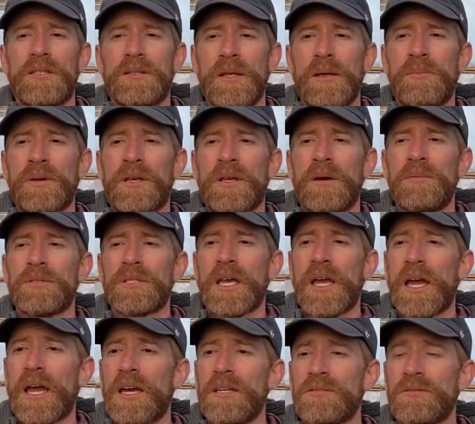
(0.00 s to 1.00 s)
it becomes a
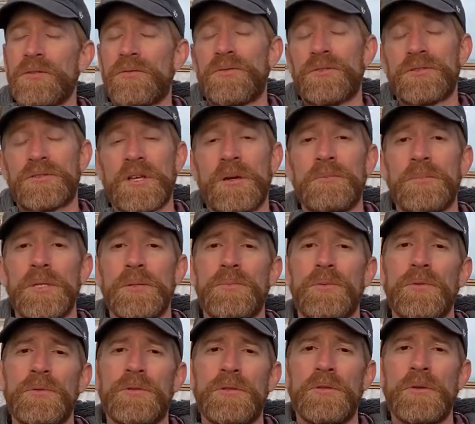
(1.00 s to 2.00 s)
hassle for some
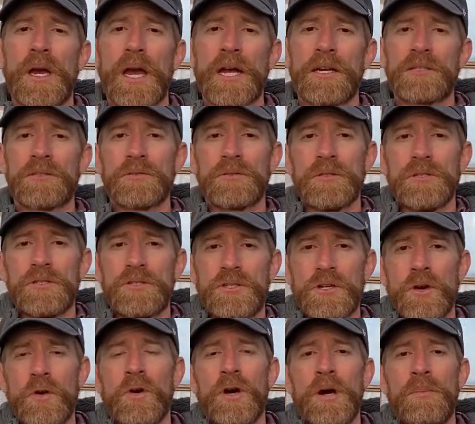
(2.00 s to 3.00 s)
people to actually
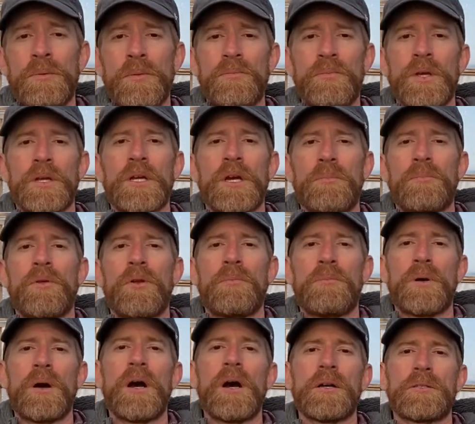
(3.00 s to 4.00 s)
show up and pick up their
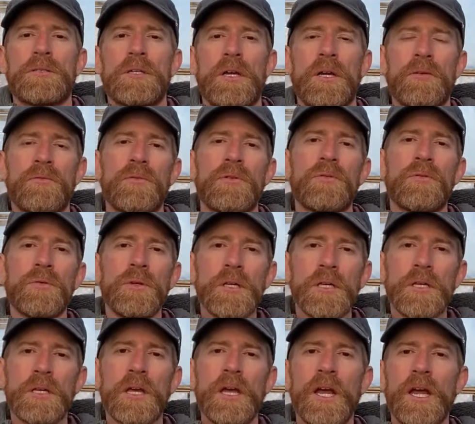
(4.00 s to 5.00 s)
box every week.